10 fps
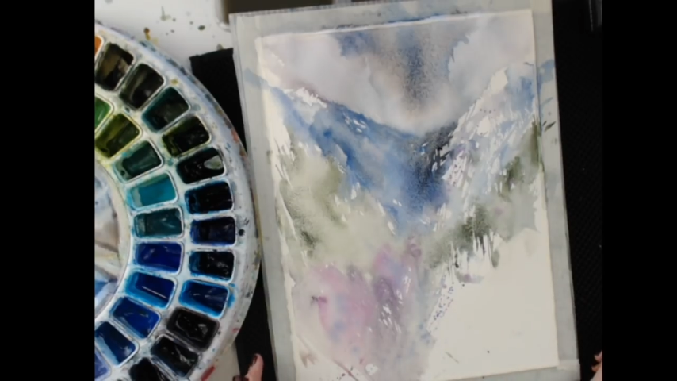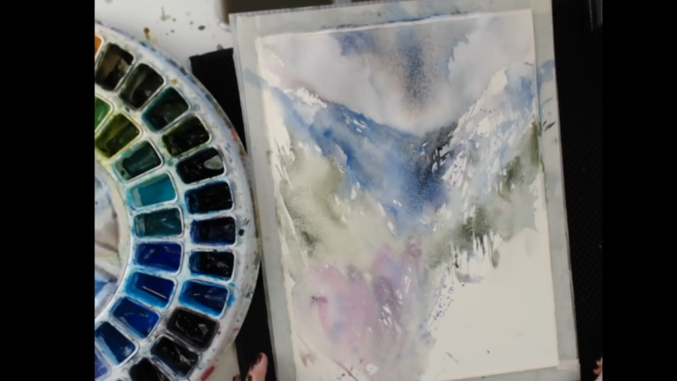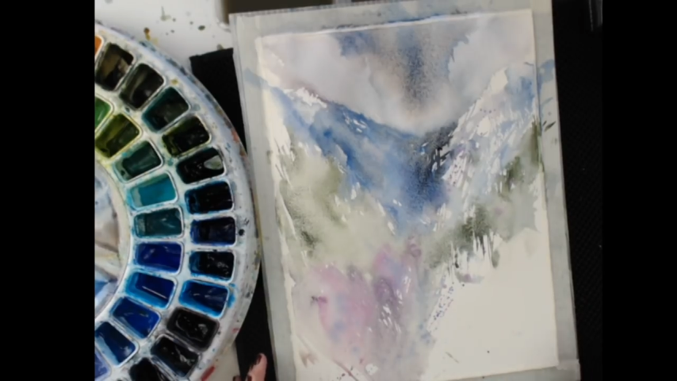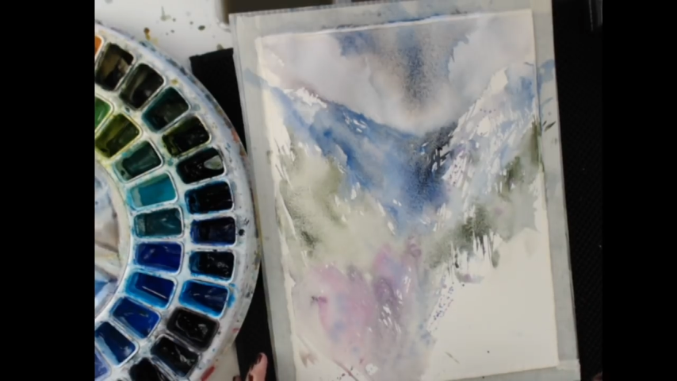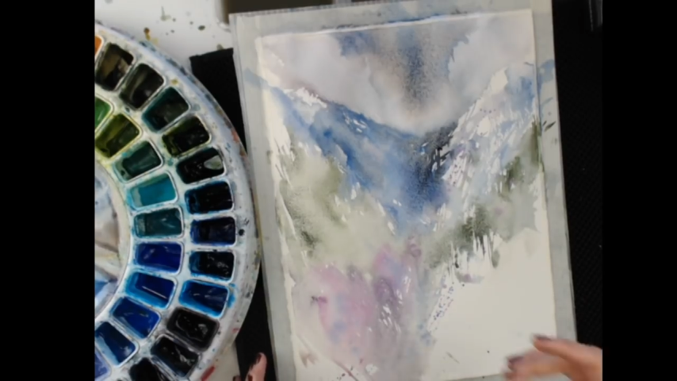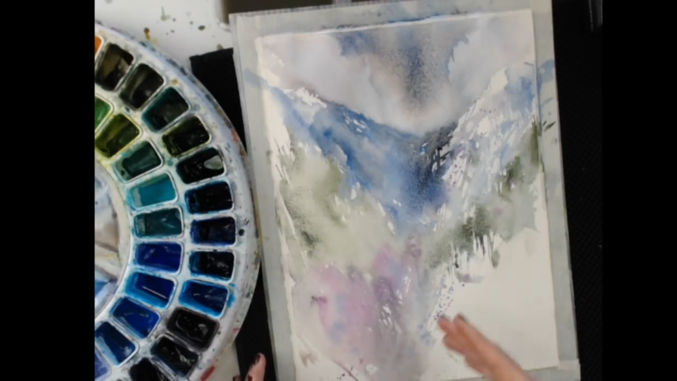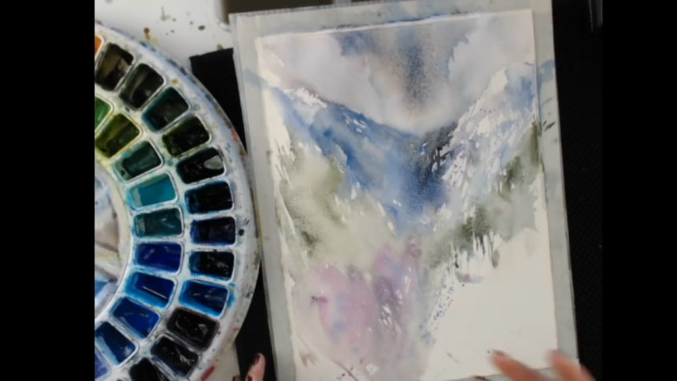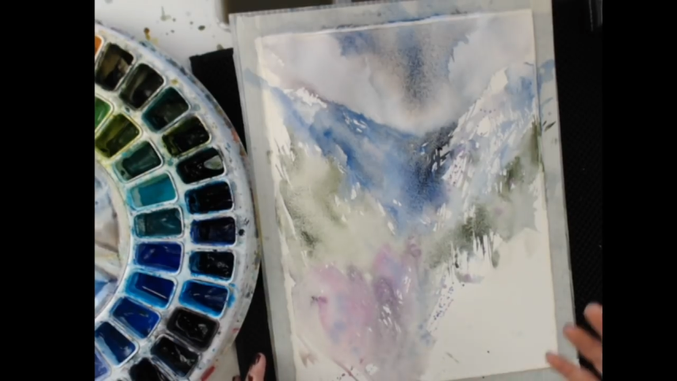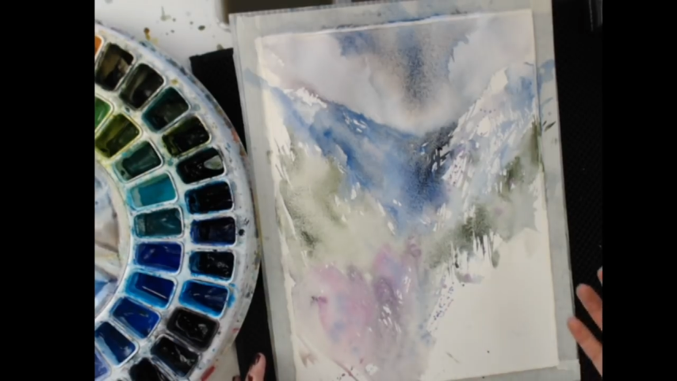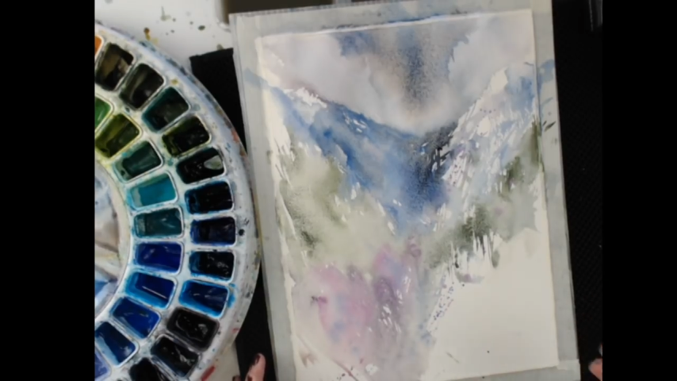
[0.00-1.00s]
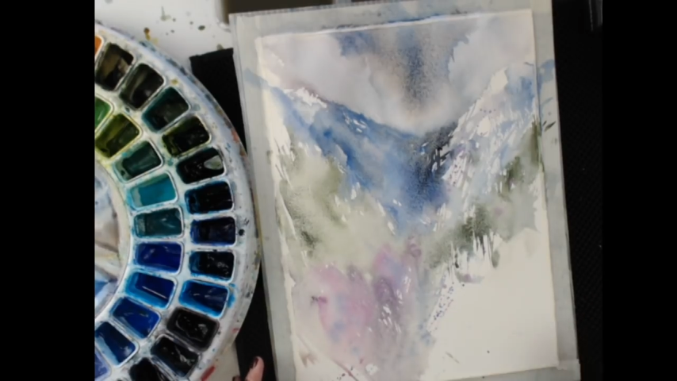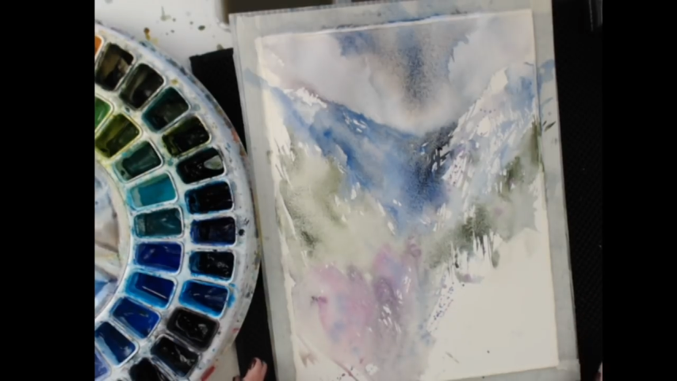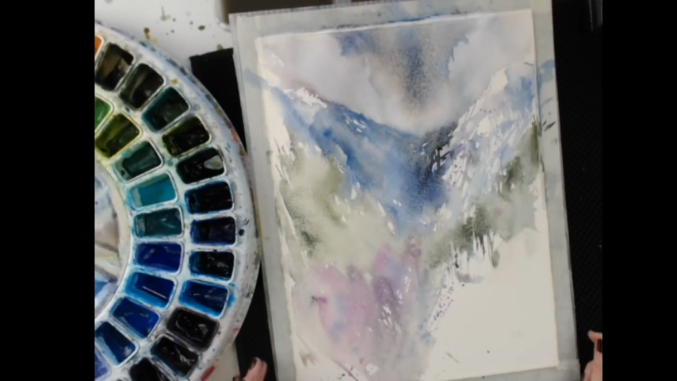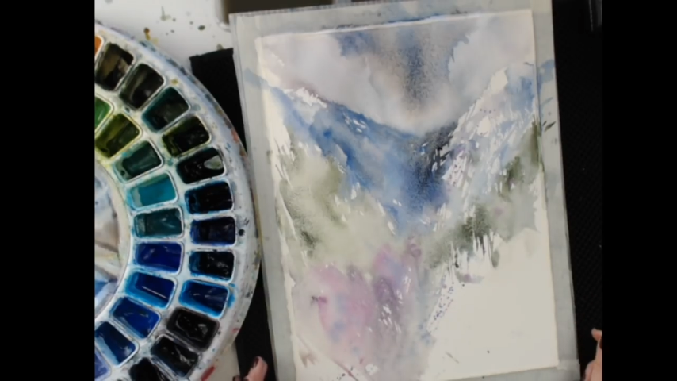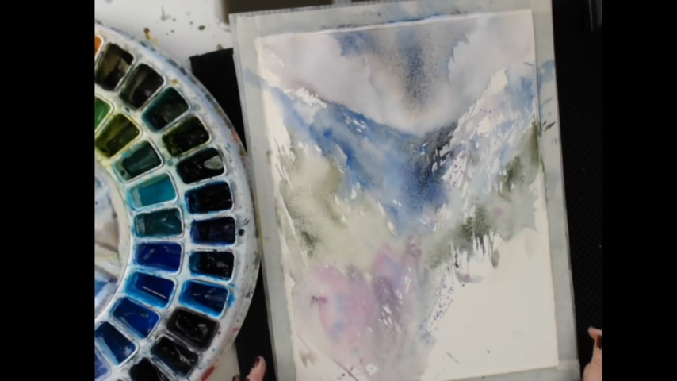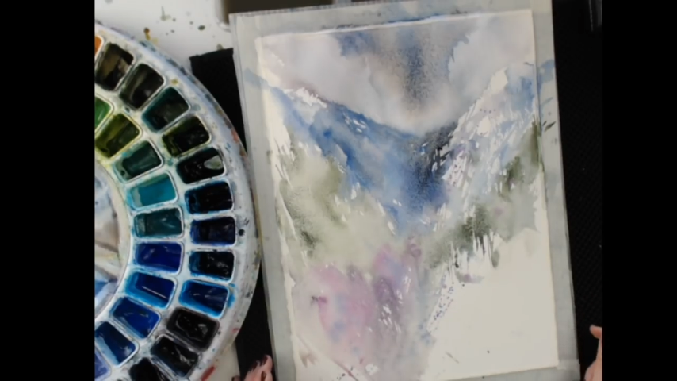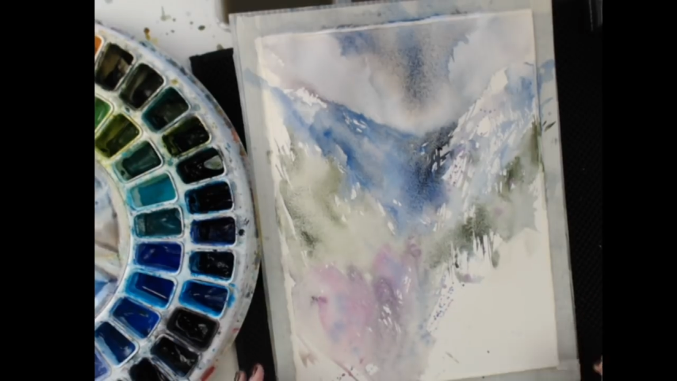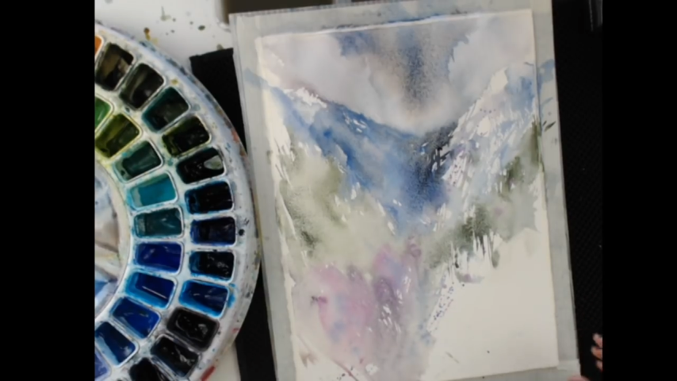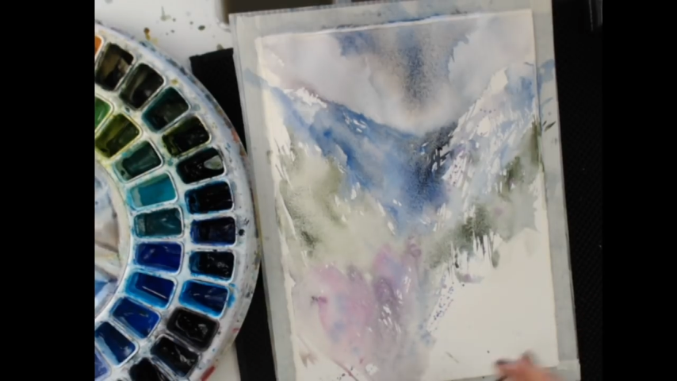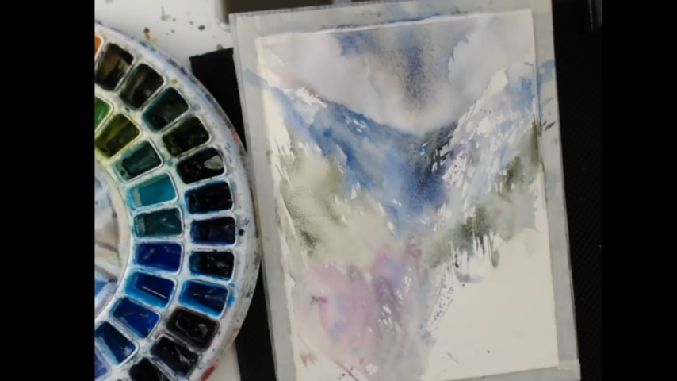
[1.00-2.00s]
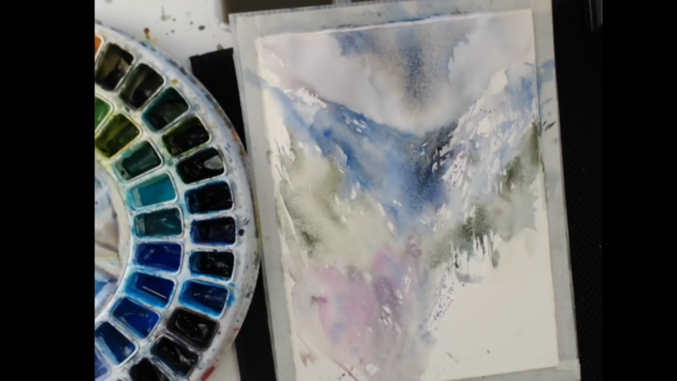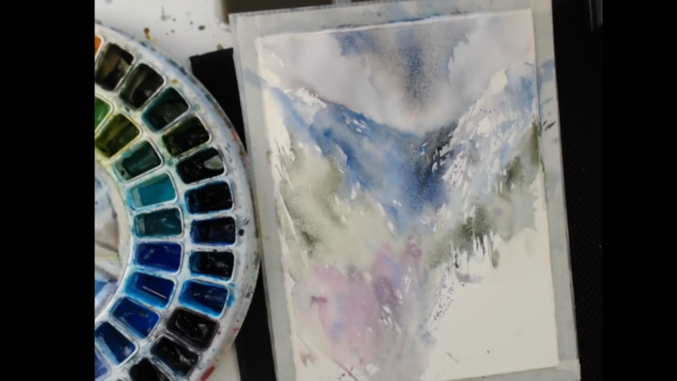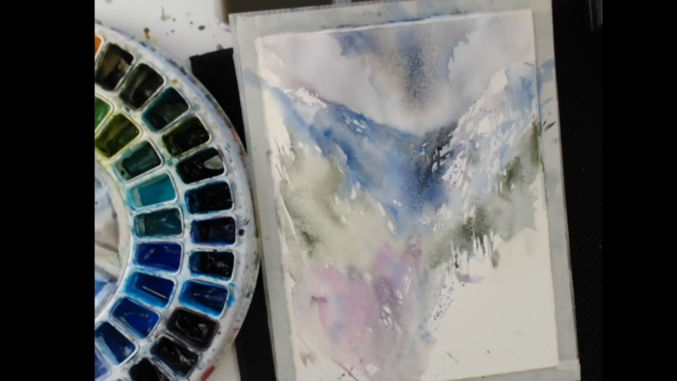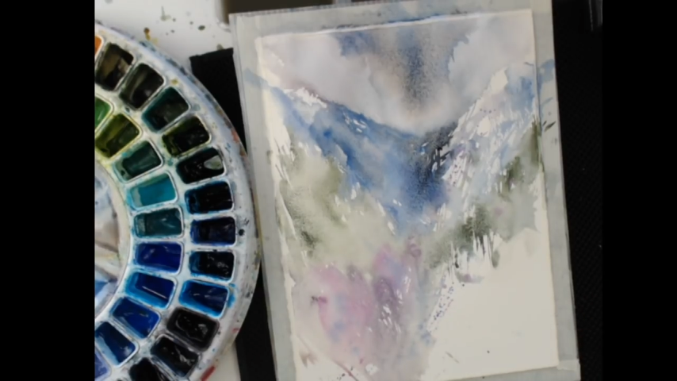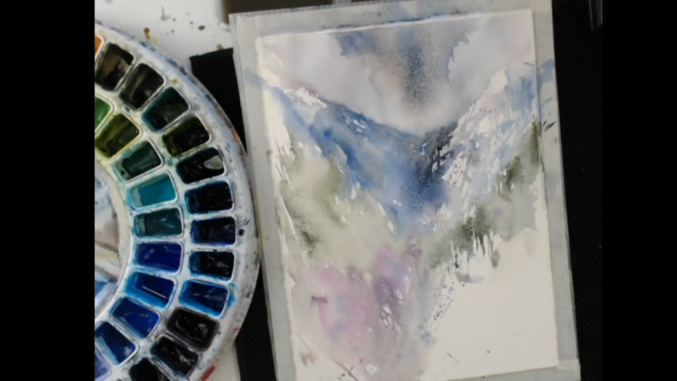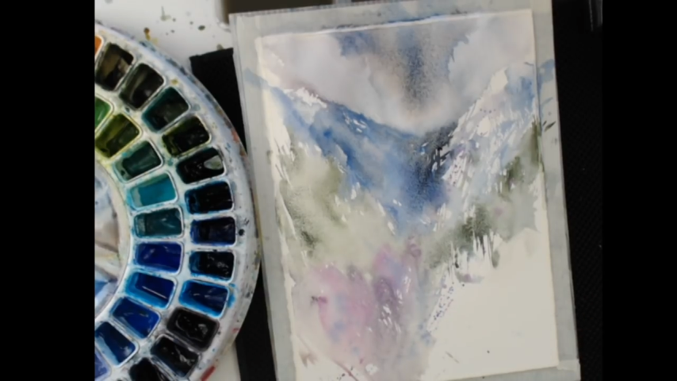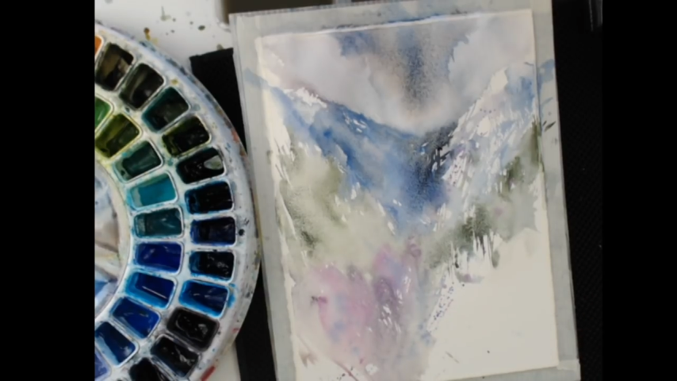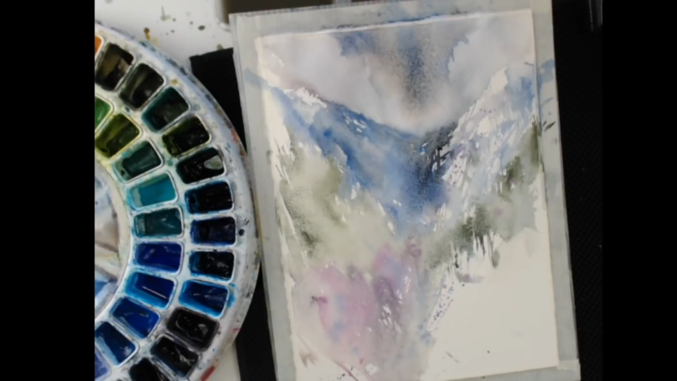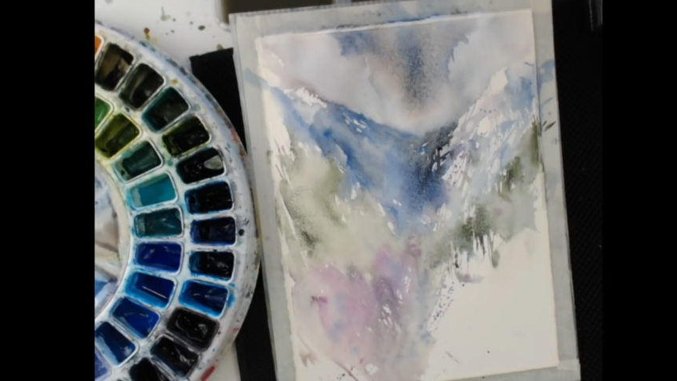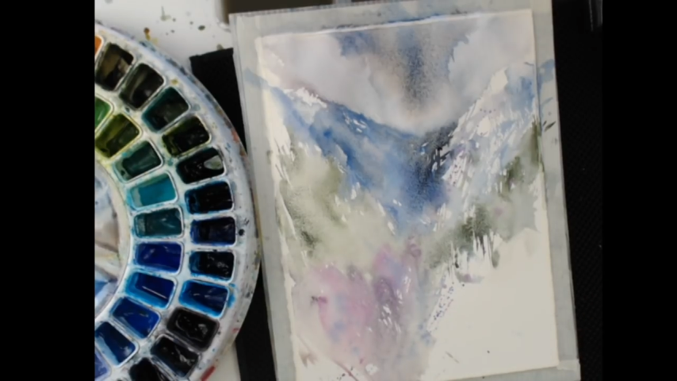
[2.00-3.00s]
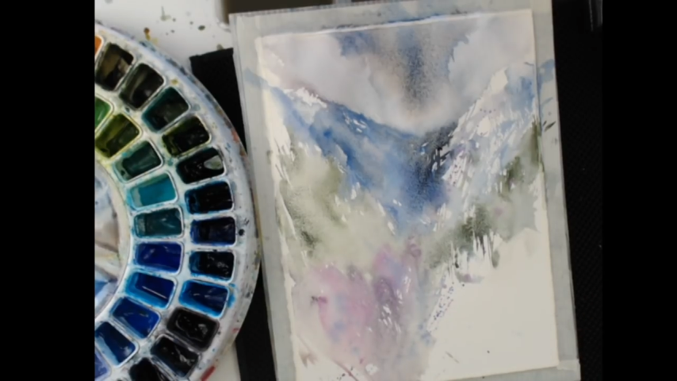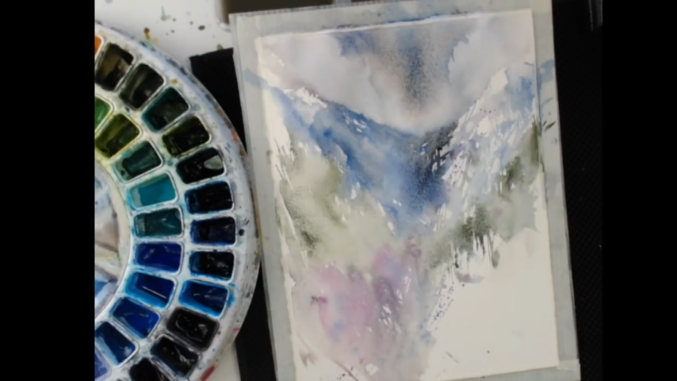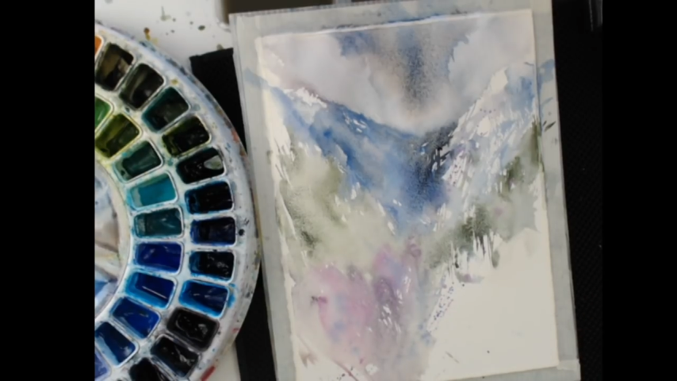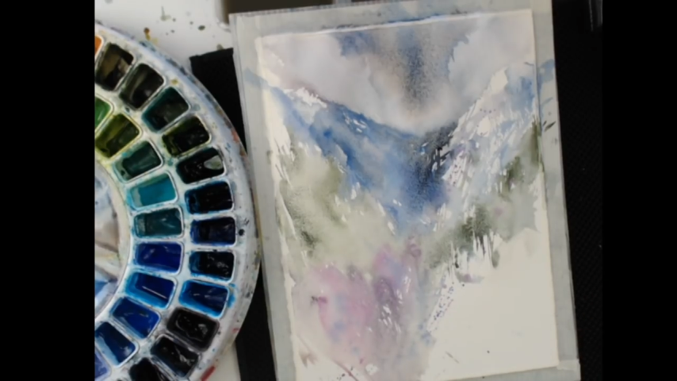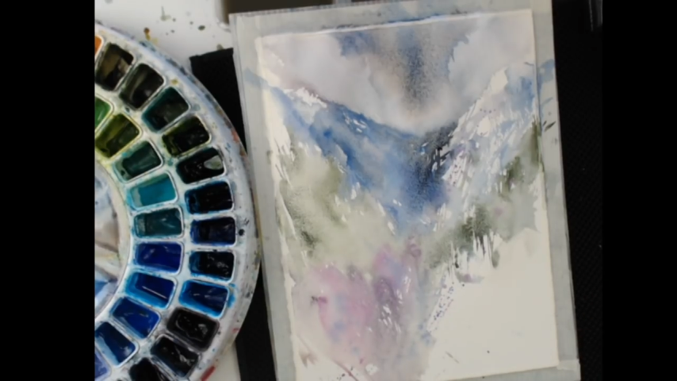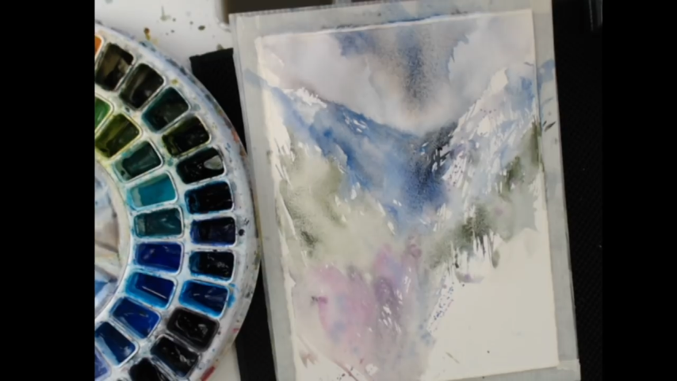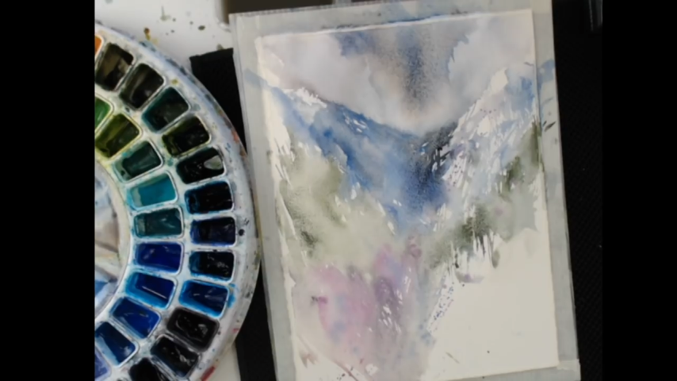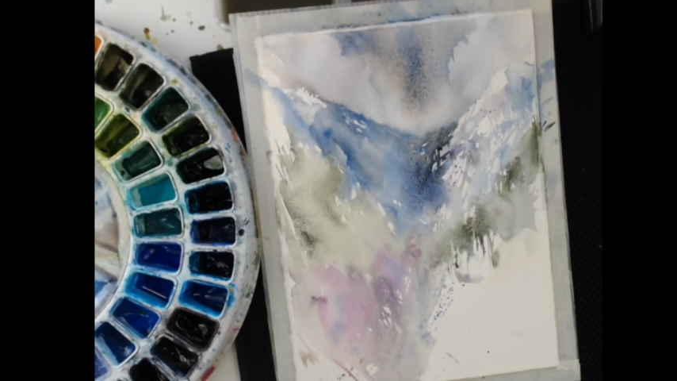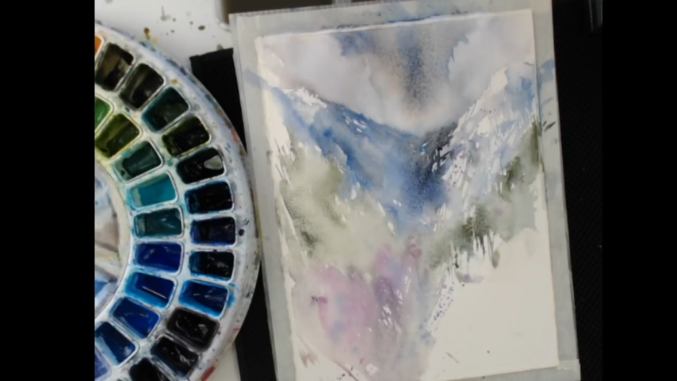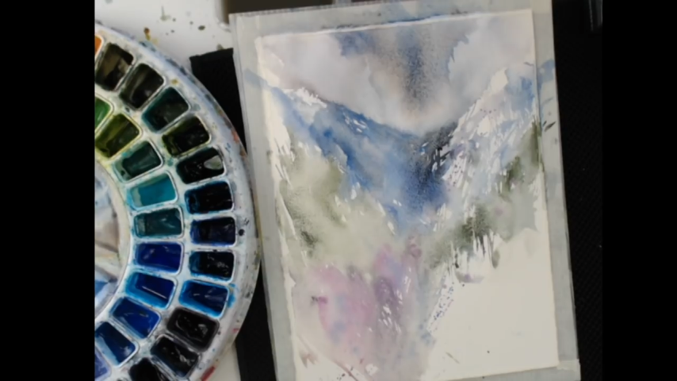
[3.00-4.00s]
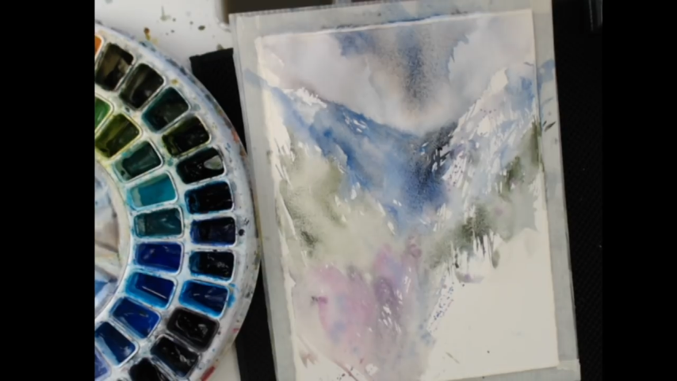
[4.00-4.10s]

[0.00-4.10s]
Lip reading: No face is visible, so there are no lips to read.